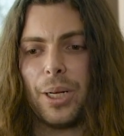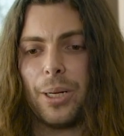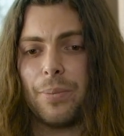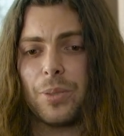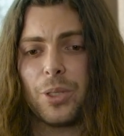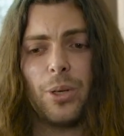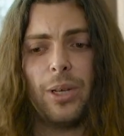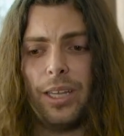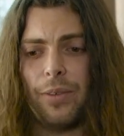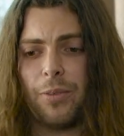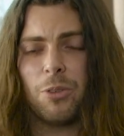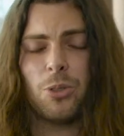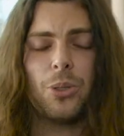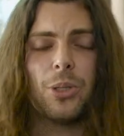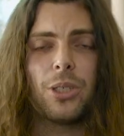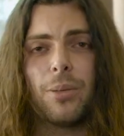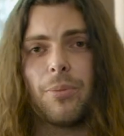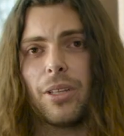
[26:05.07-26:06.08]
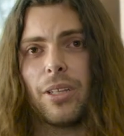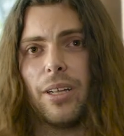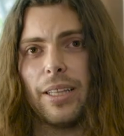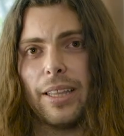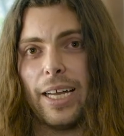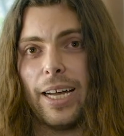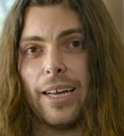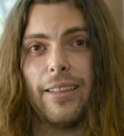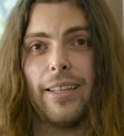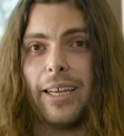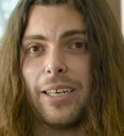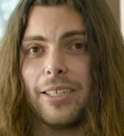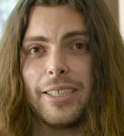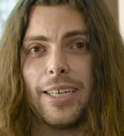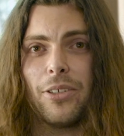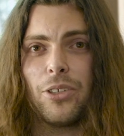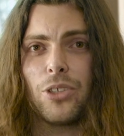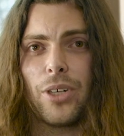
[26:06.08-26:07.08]
So even doing something like that later
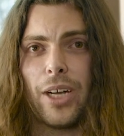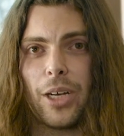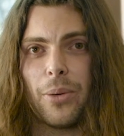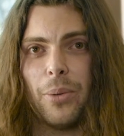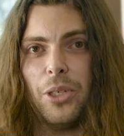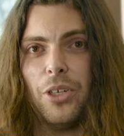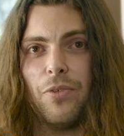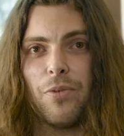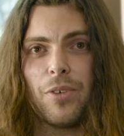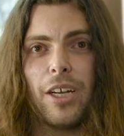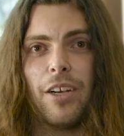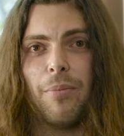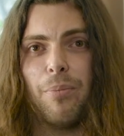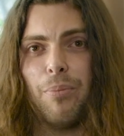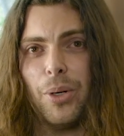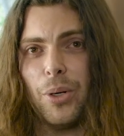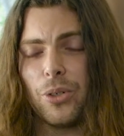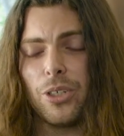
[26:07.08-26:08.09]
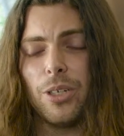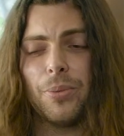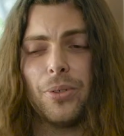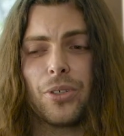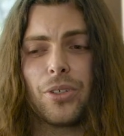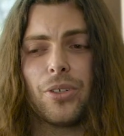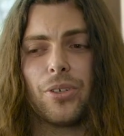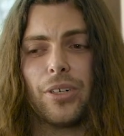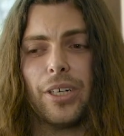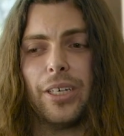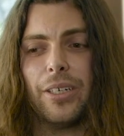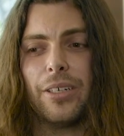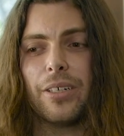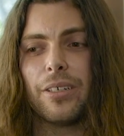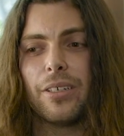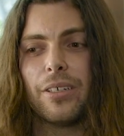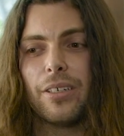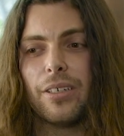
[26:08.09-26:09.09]
down the track when you've kind of built up your
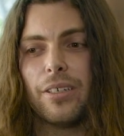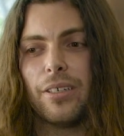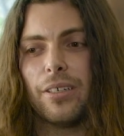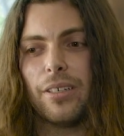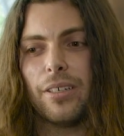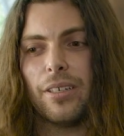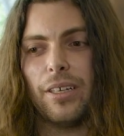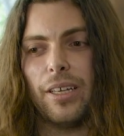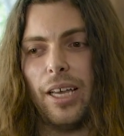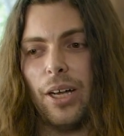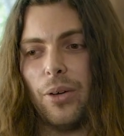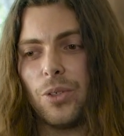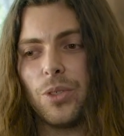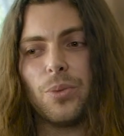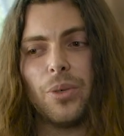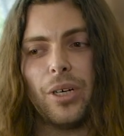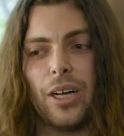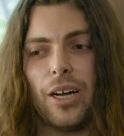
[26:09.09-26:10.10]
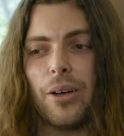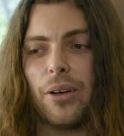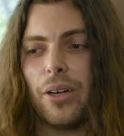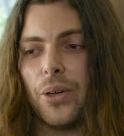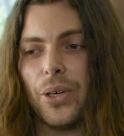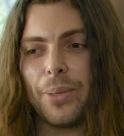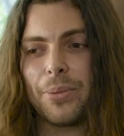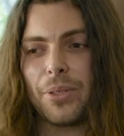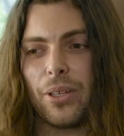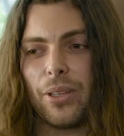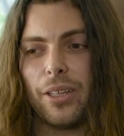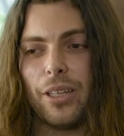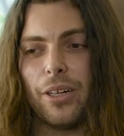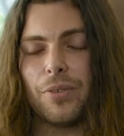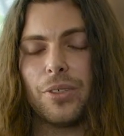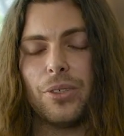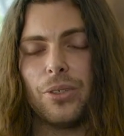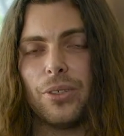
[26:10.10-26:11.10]
career elsewhere, I would absolutely
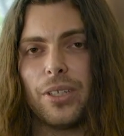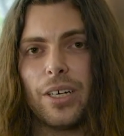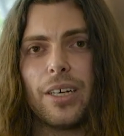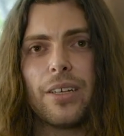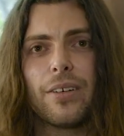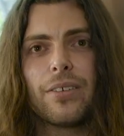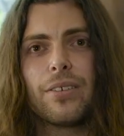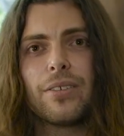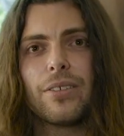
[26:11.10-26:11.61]
love to do that.